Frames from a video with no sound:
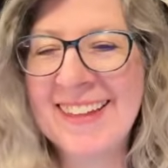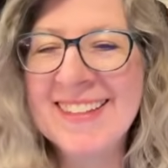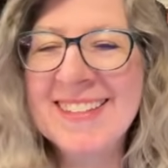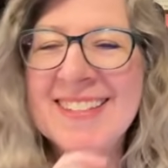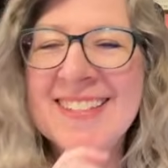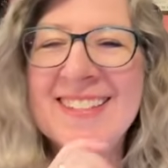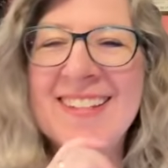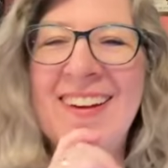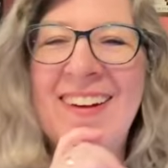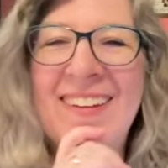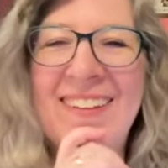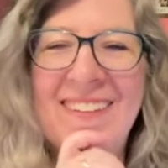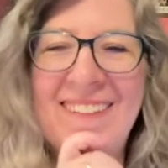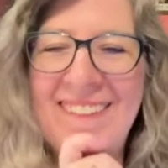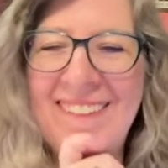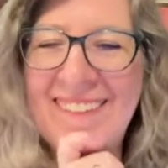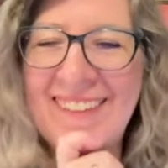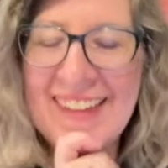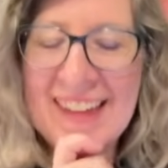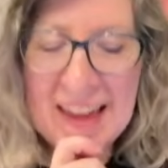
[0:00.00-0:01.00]
So
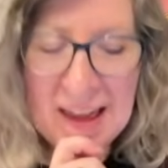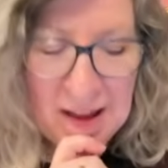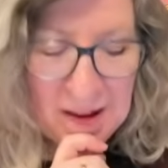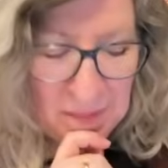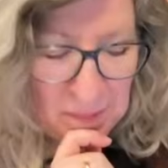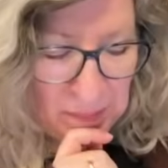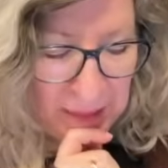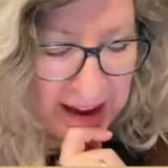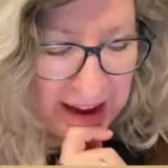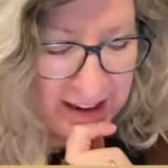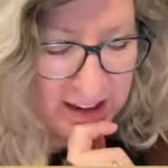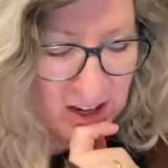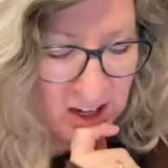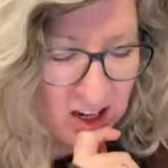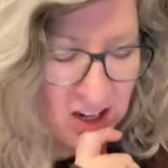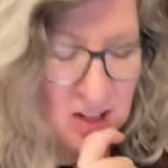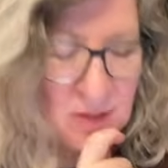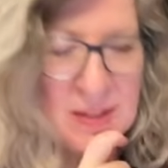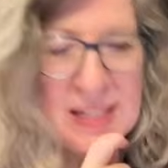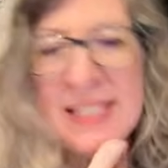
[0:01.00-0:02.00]
mine are
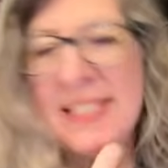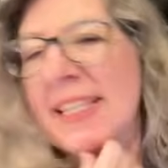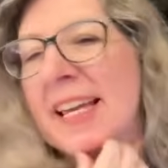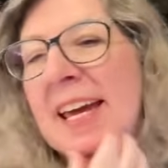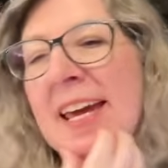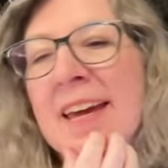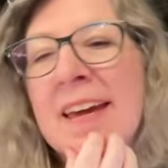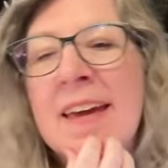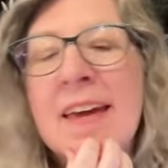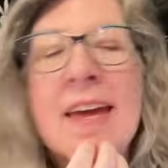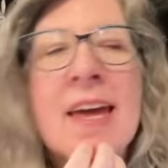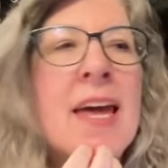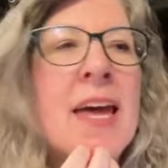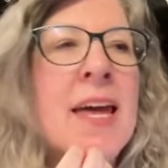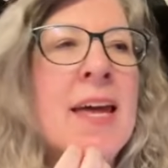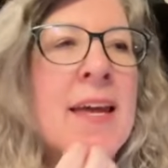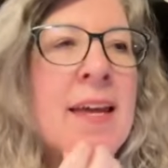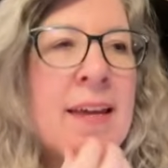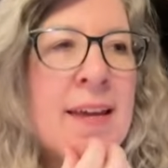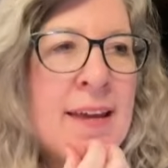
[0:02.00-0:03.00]
always like
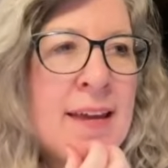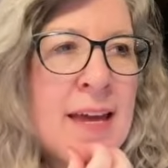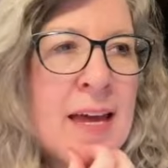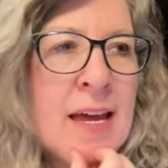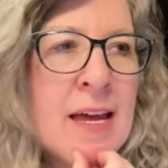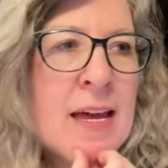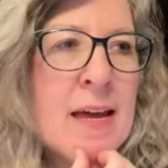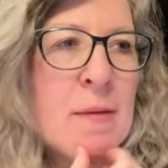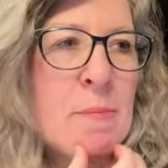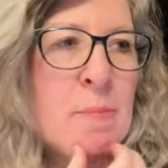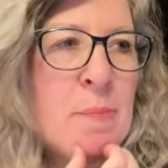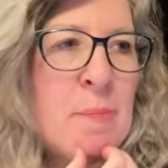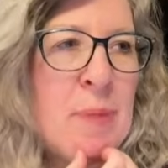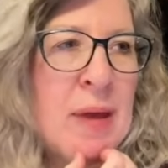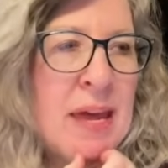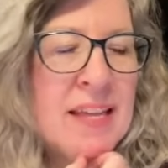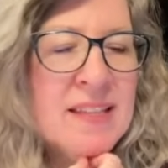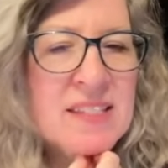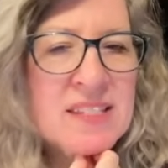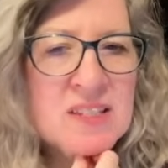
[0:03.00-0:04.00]

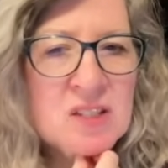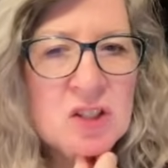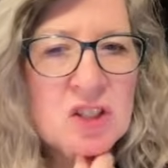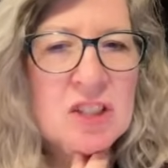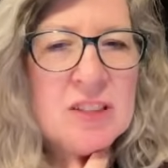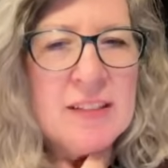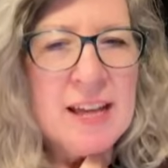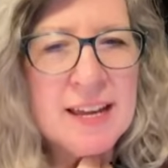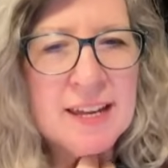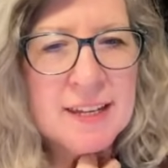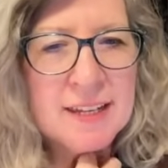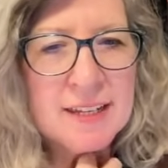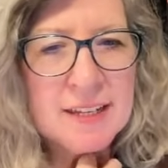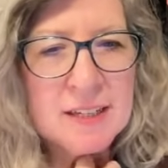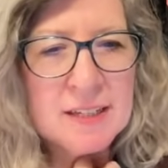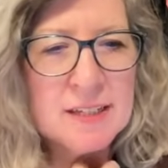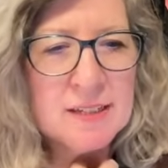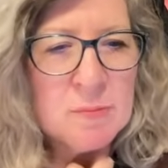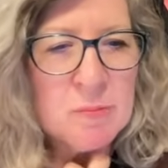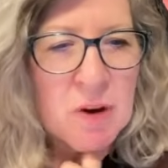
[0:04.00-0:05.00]
pencil-like
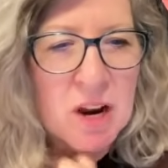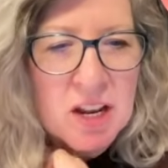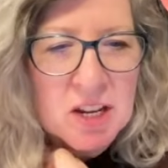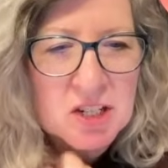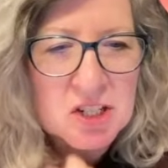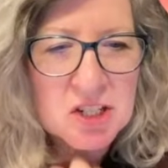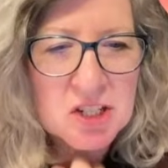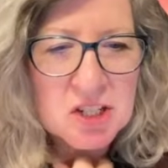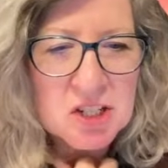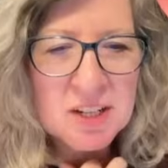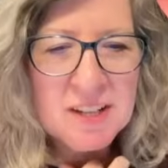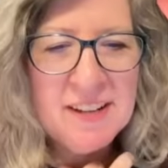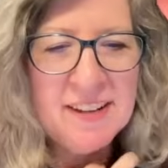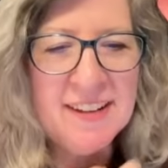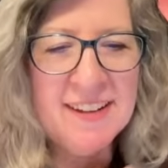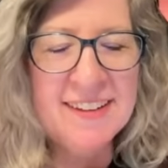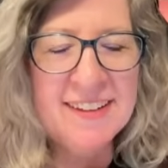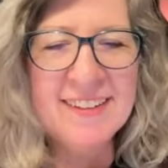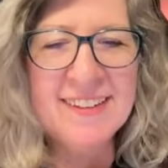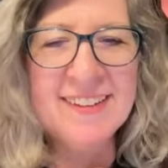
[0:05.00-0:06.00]
brush.
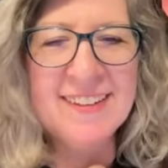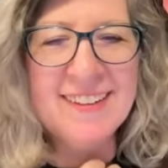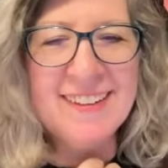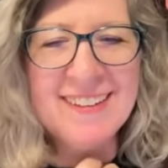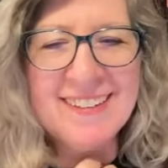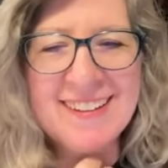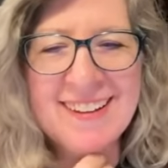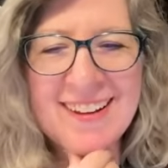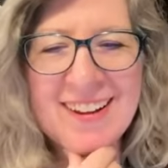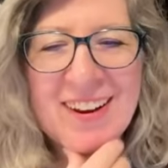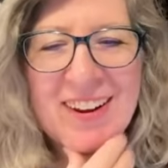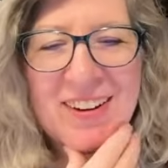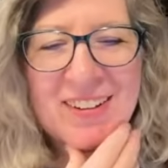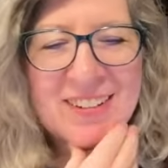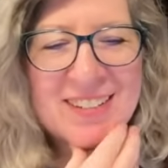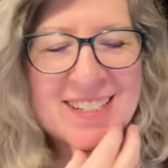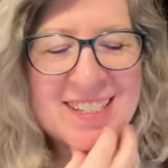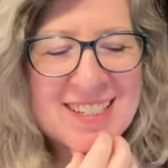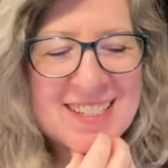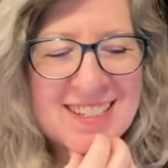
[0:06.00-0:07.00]
It
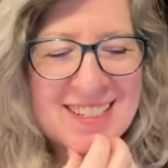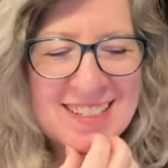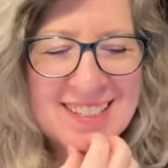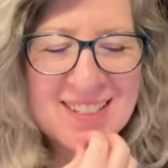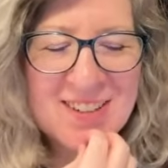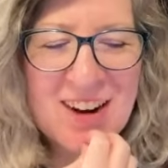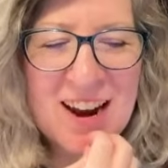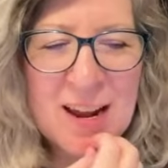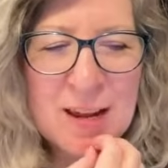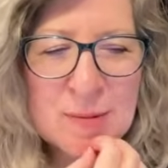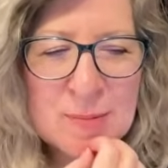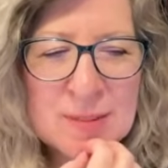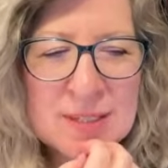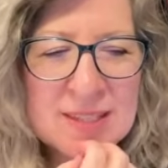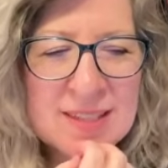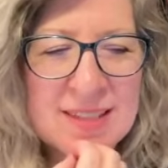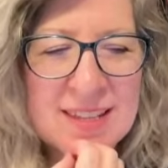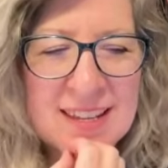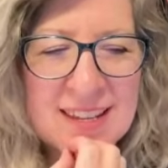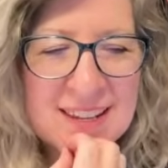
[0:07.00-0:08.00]
just describes
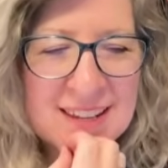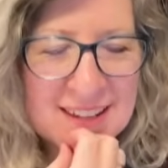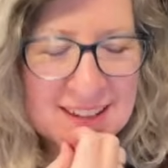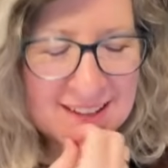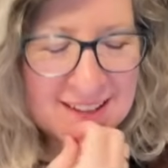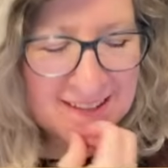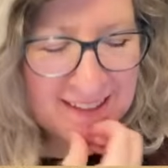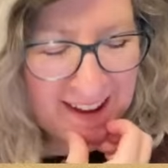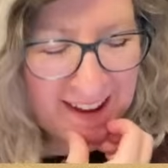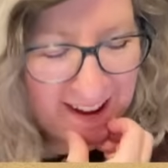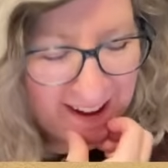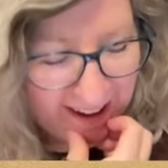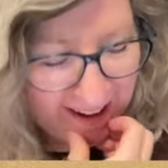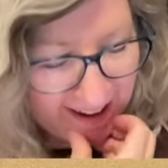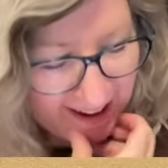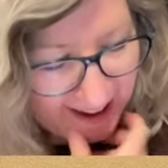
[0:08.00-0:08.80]
the thing.